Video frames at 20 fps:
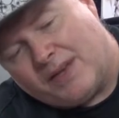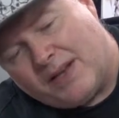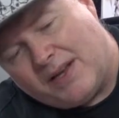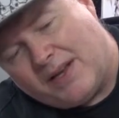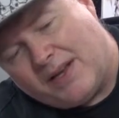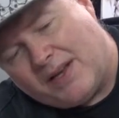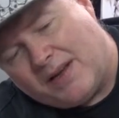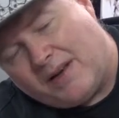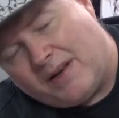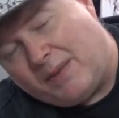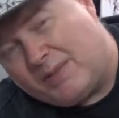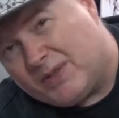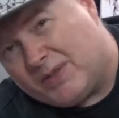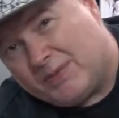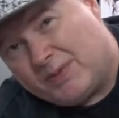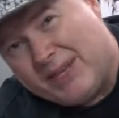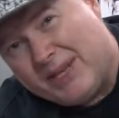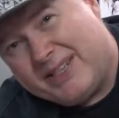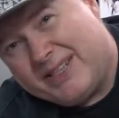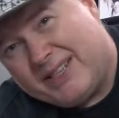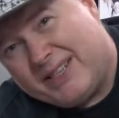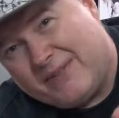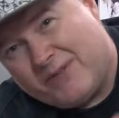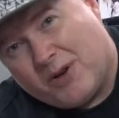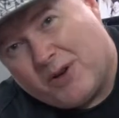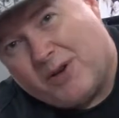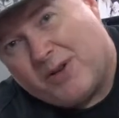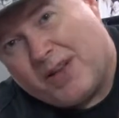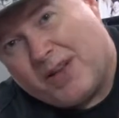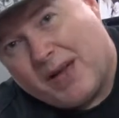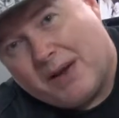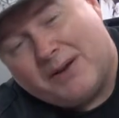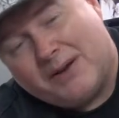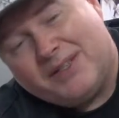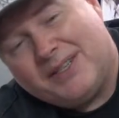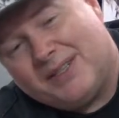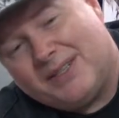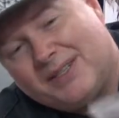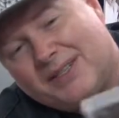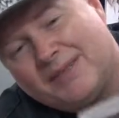I'm just pleased to have got that,
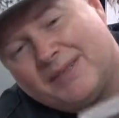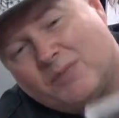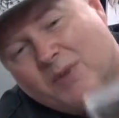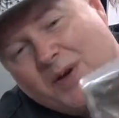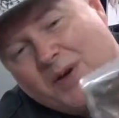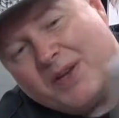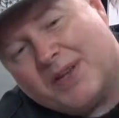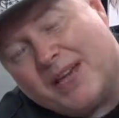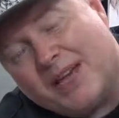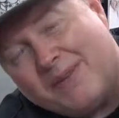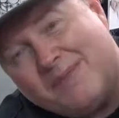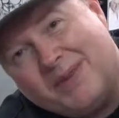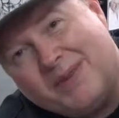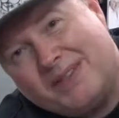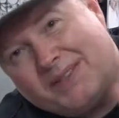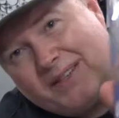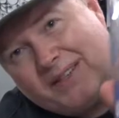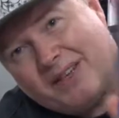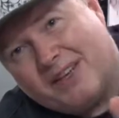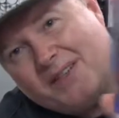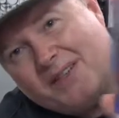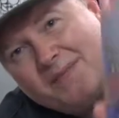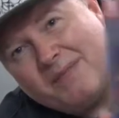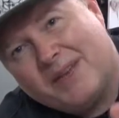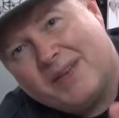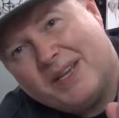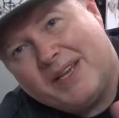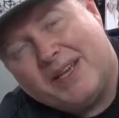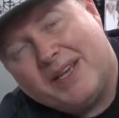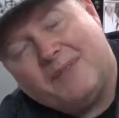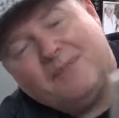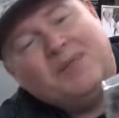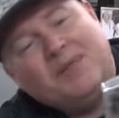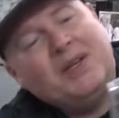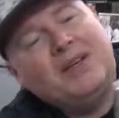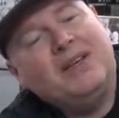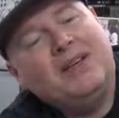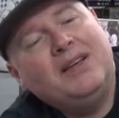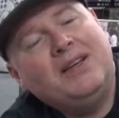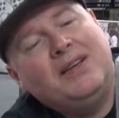because this is one game that's going to be
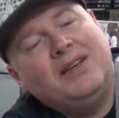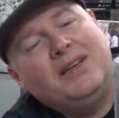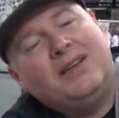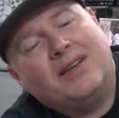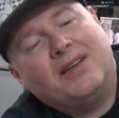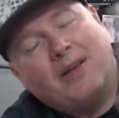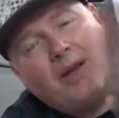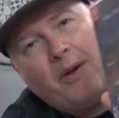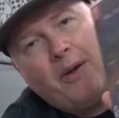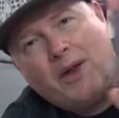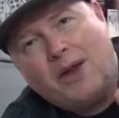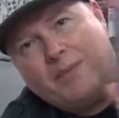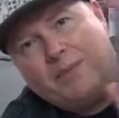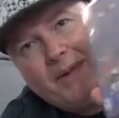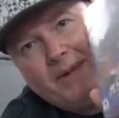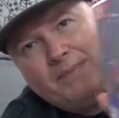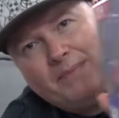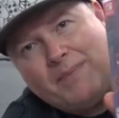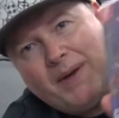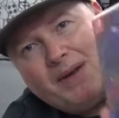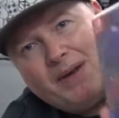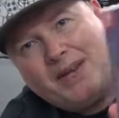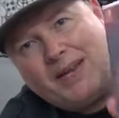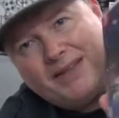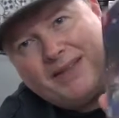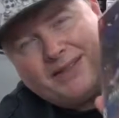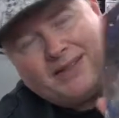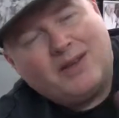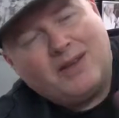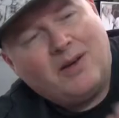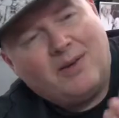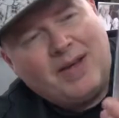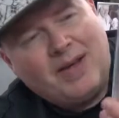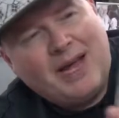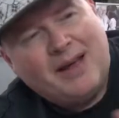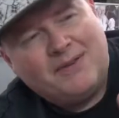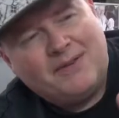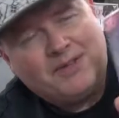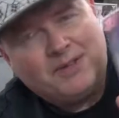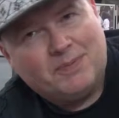going up in money. It's going to
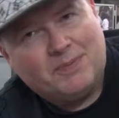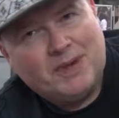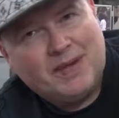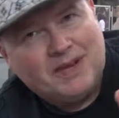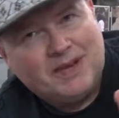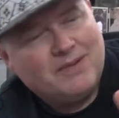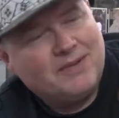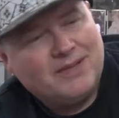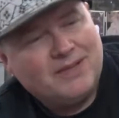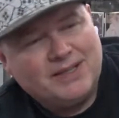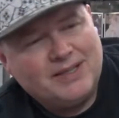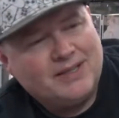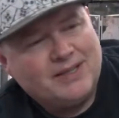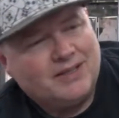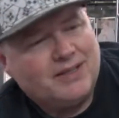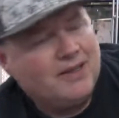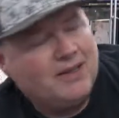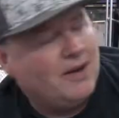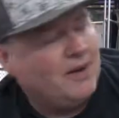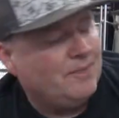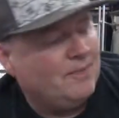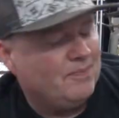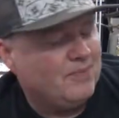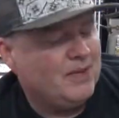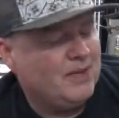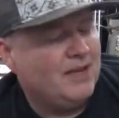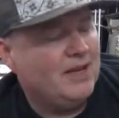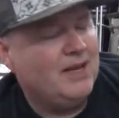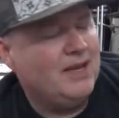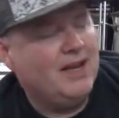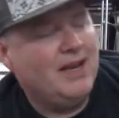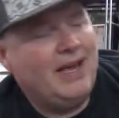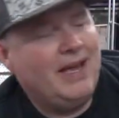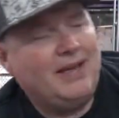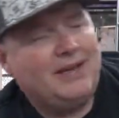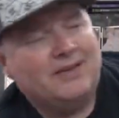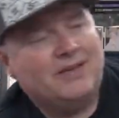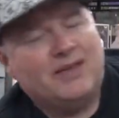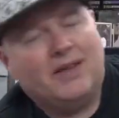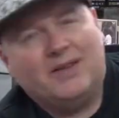have to be, because it's,
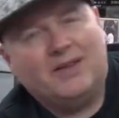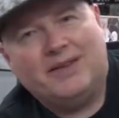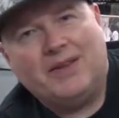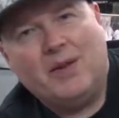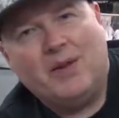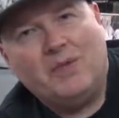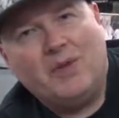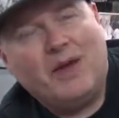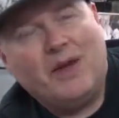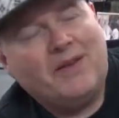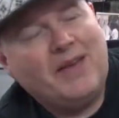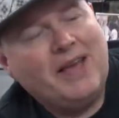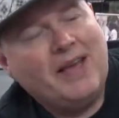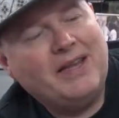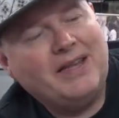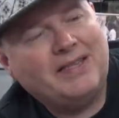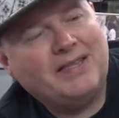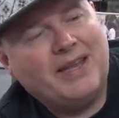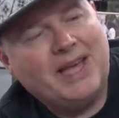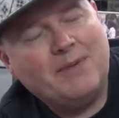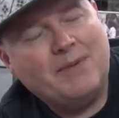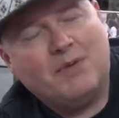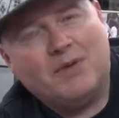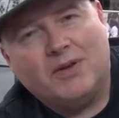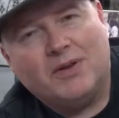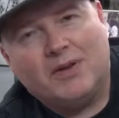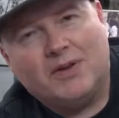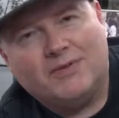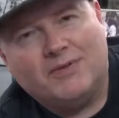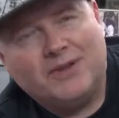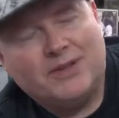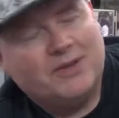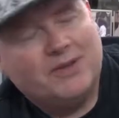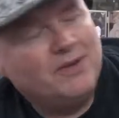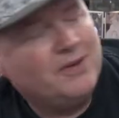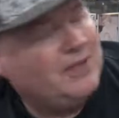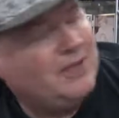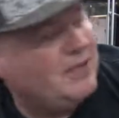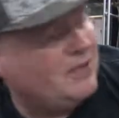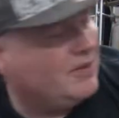it's the only way of getting this game on a
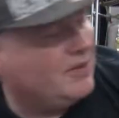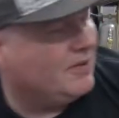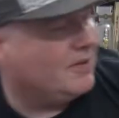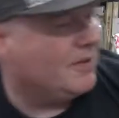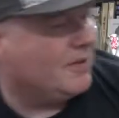physical edition.